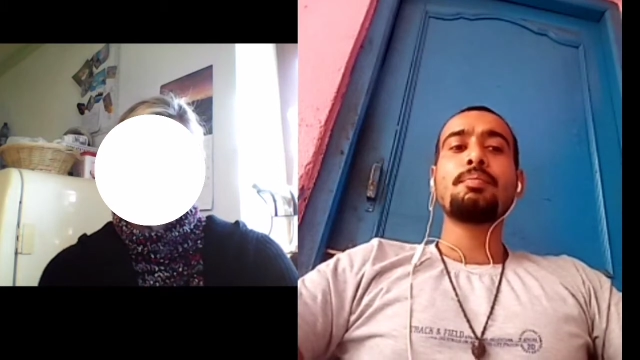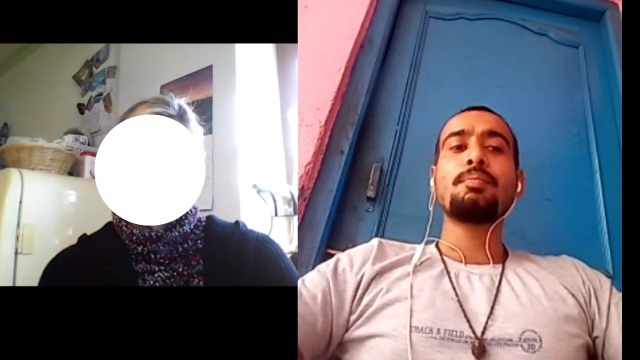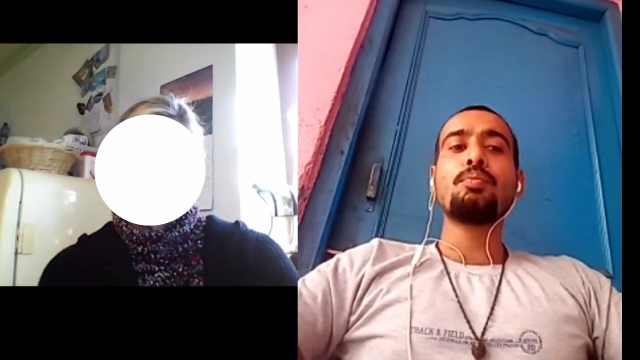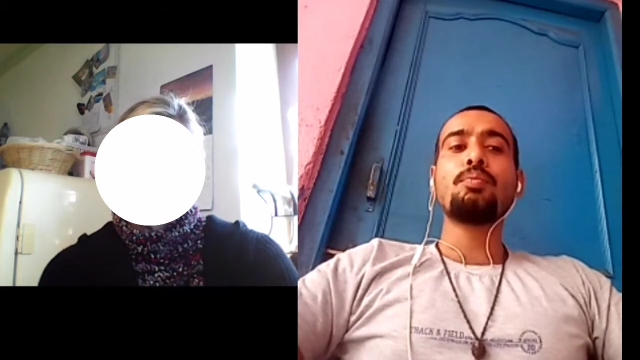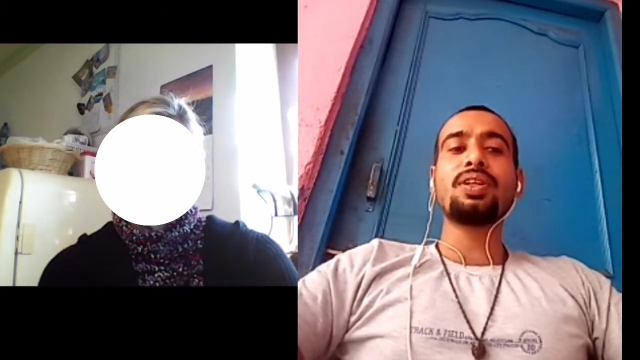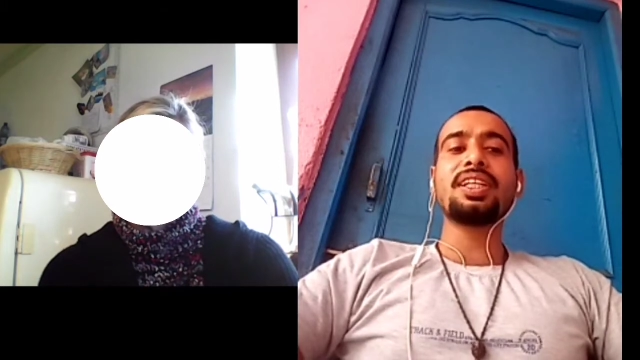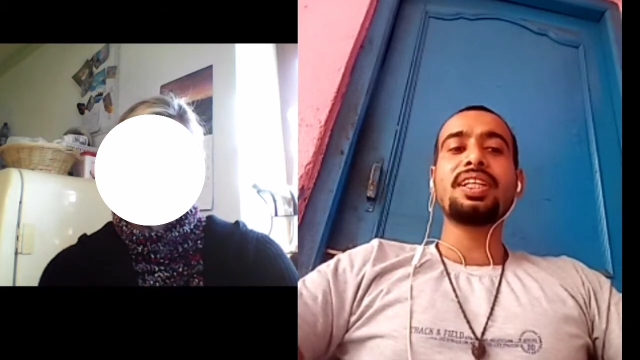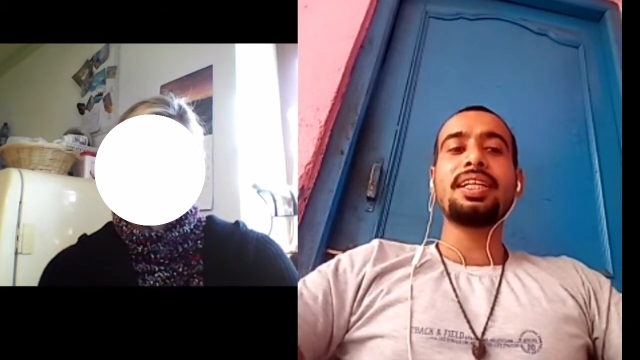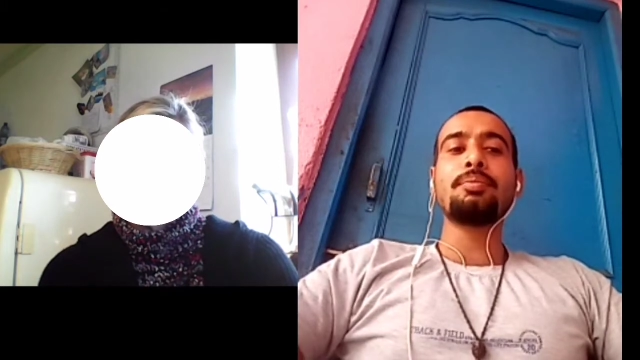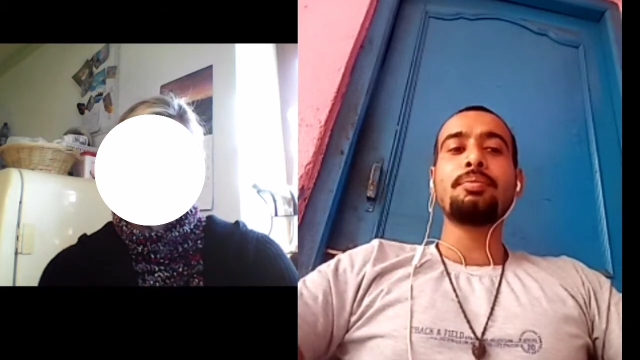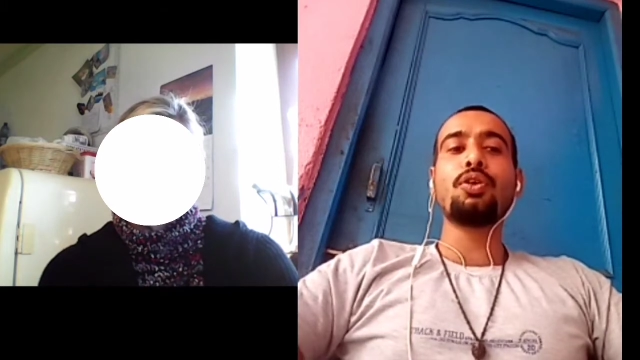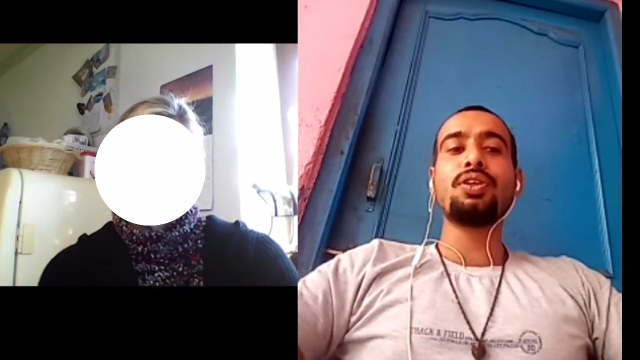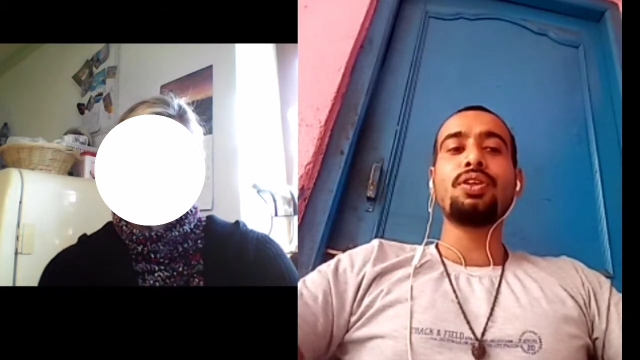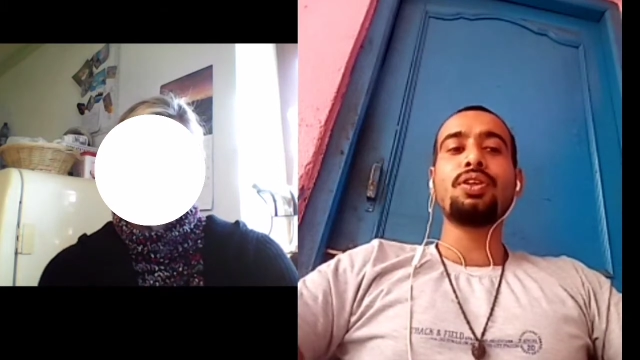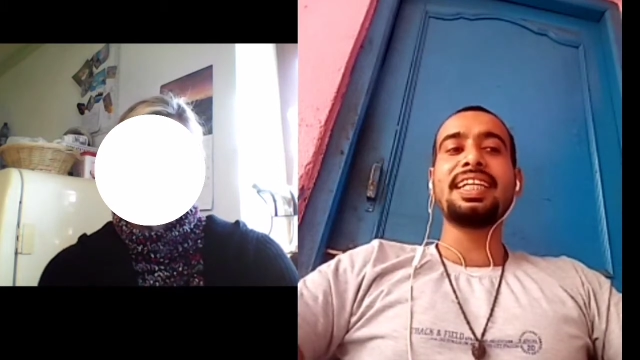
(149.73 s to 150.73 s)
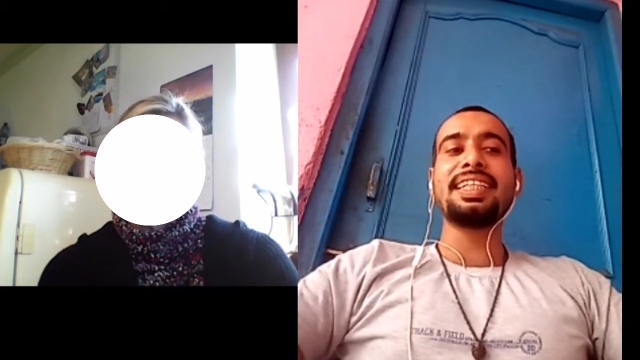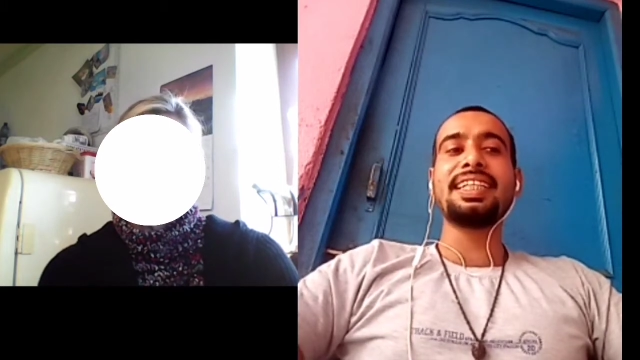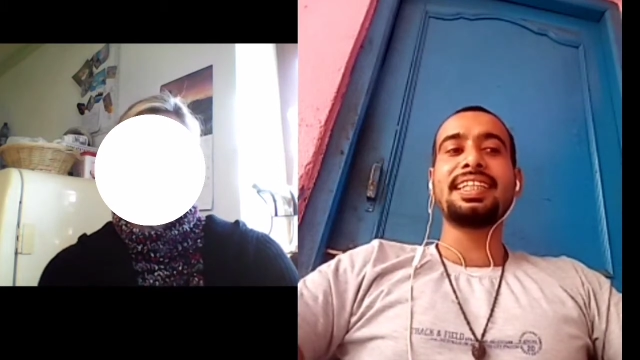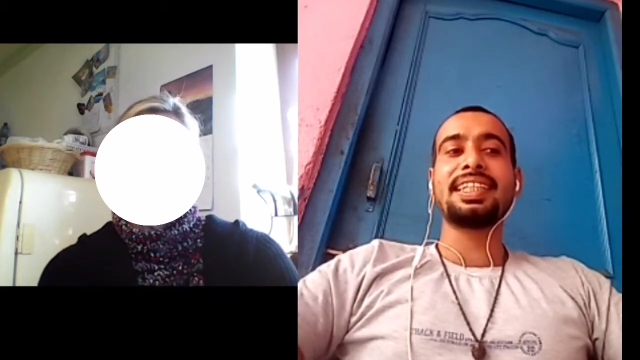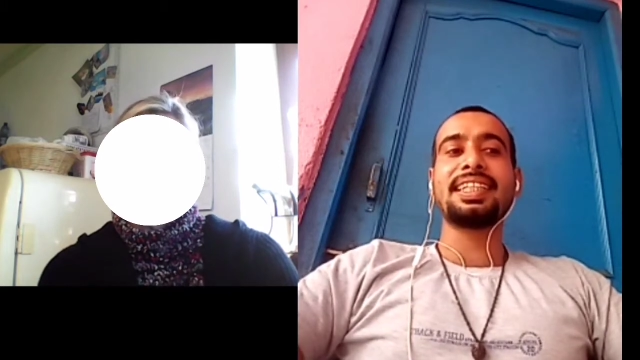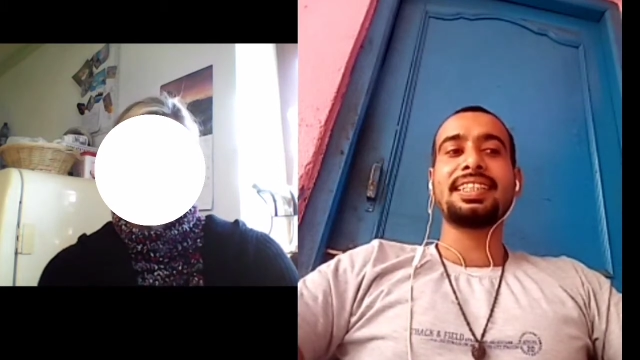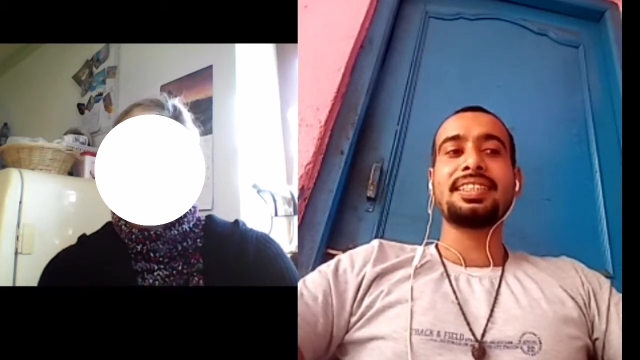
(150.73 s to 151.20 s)

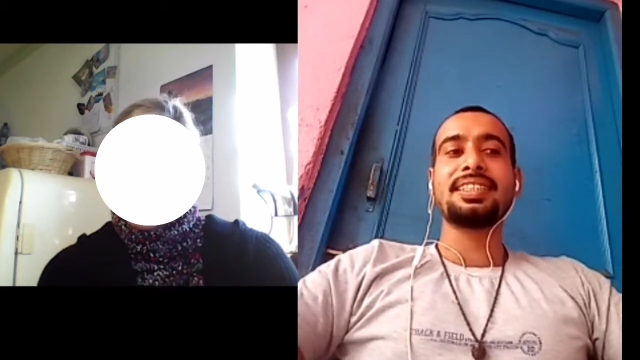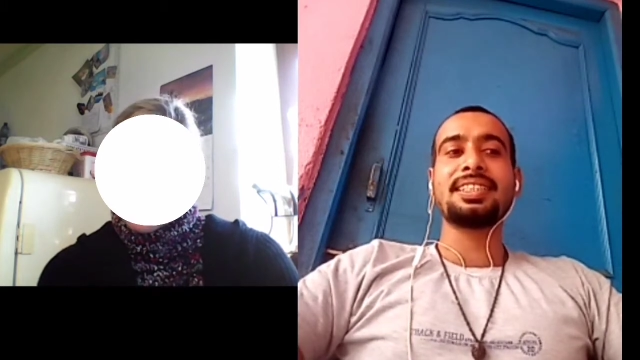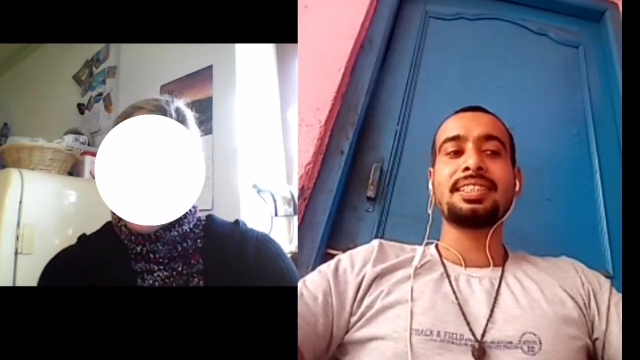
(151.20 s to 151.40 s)
Mortality rate.